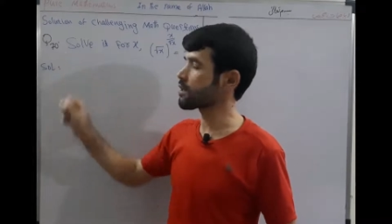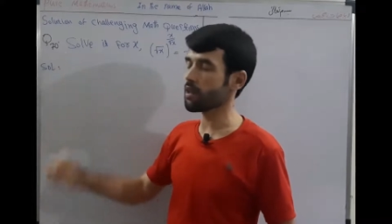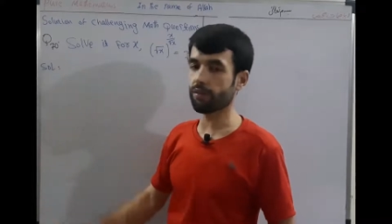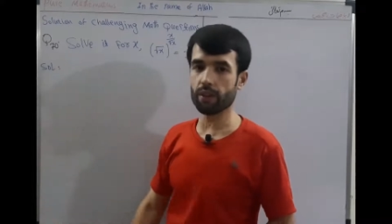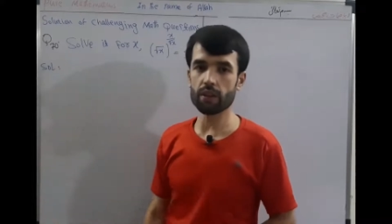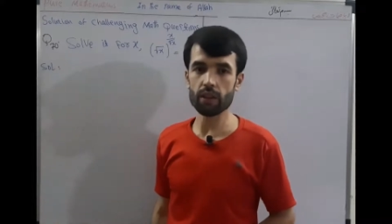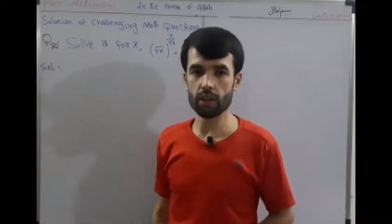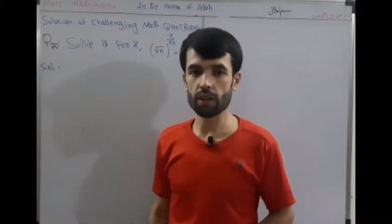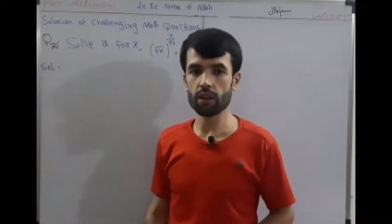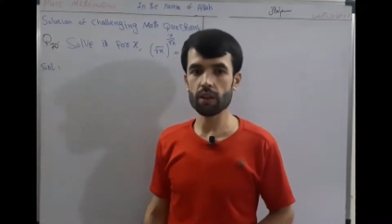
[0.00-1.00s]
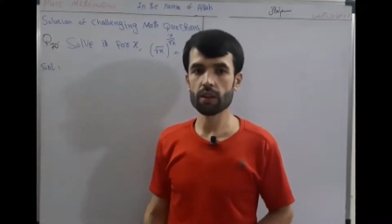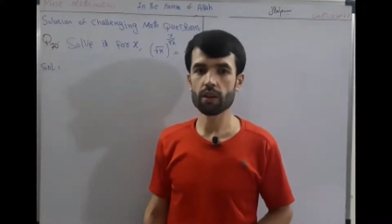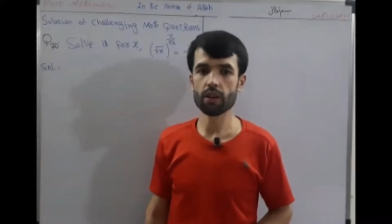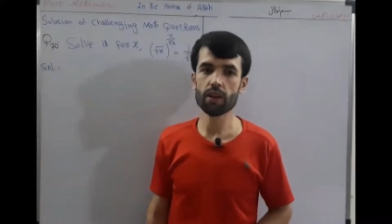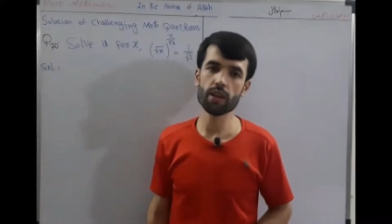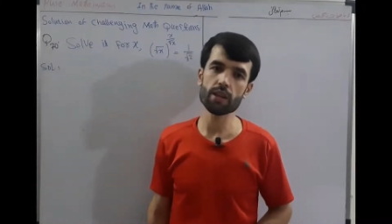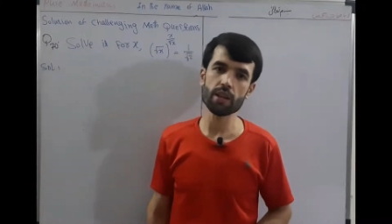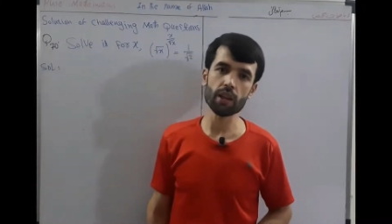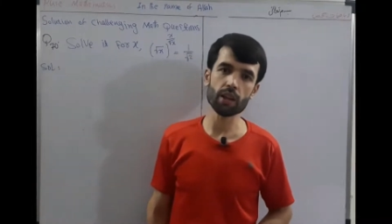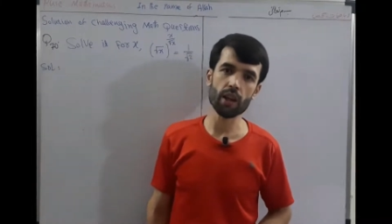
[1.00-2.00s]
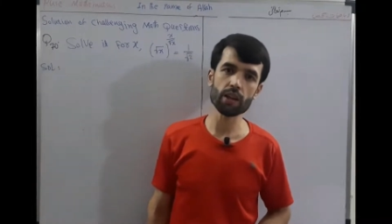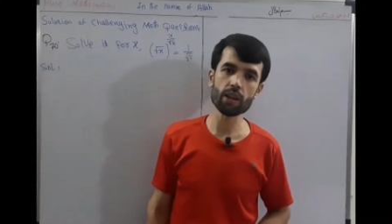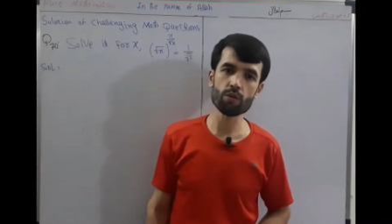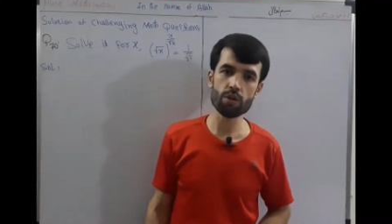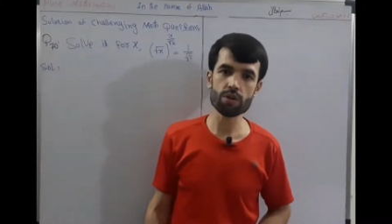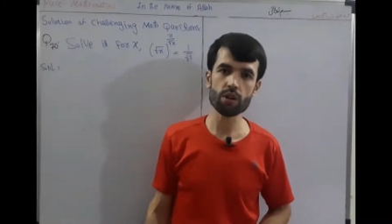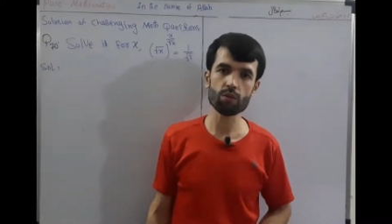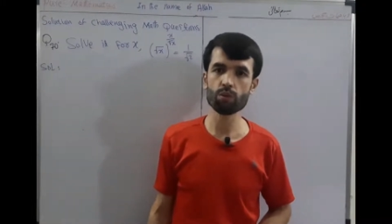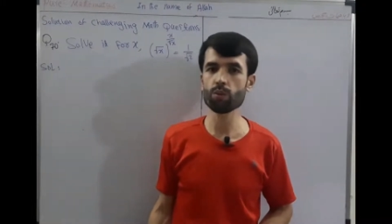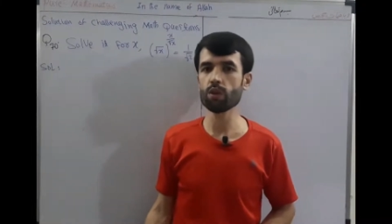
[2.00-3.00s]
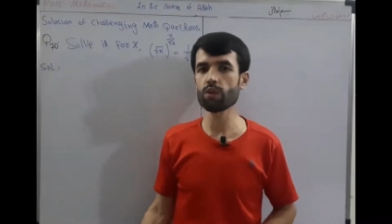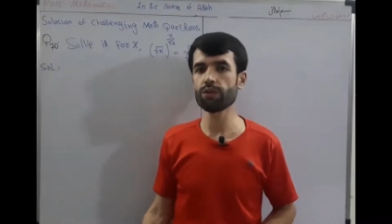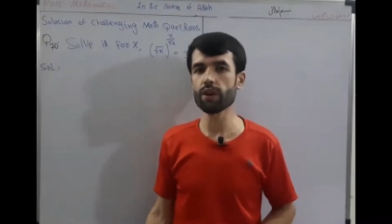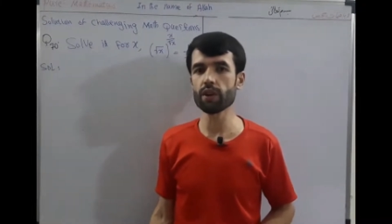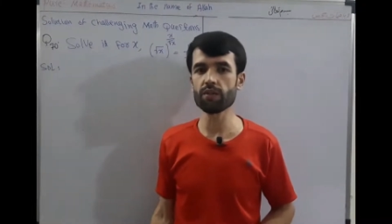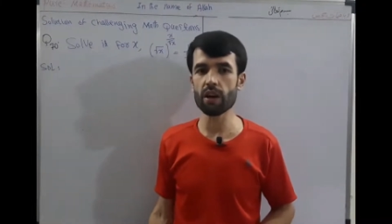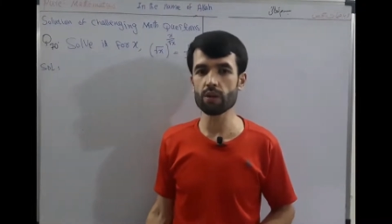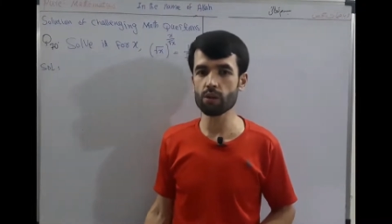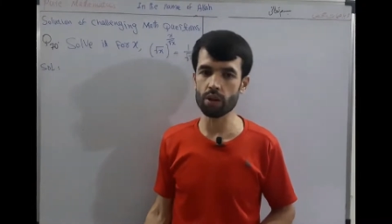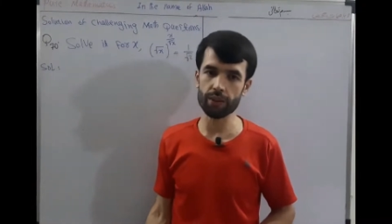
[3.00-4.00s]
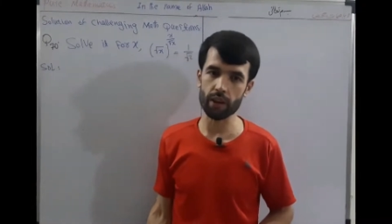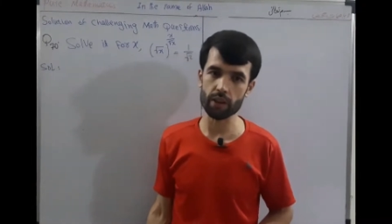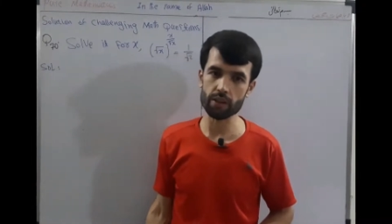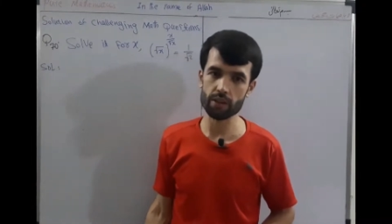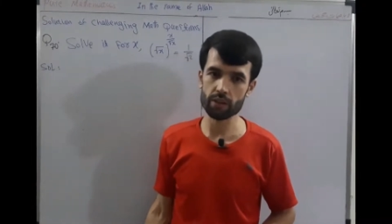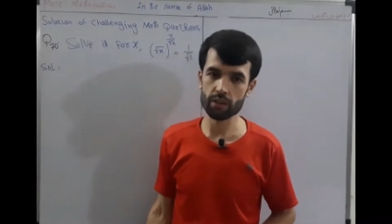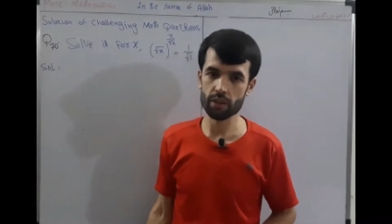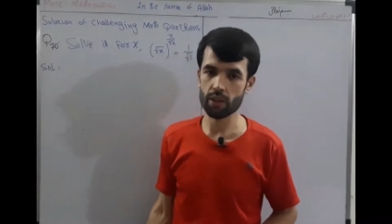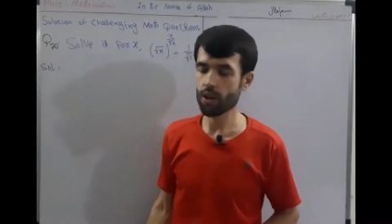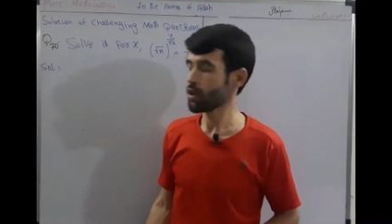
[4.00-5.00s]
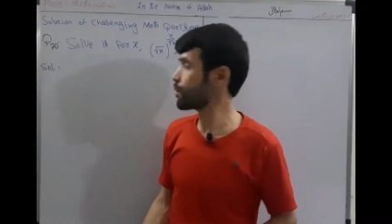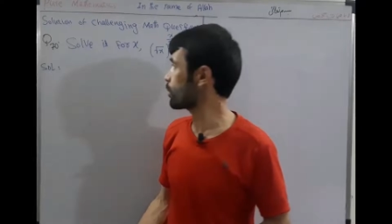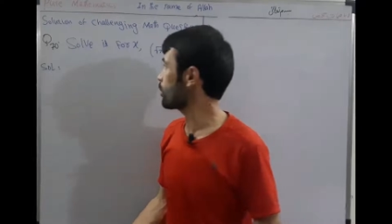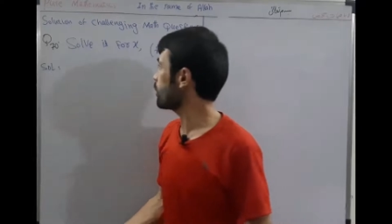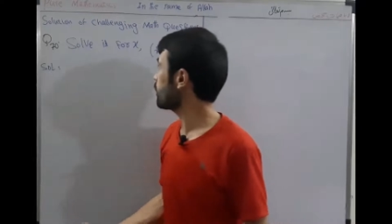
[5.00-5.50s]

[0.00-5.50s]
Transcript: 70. Here is a, an equation. We want to find the value of x. You know,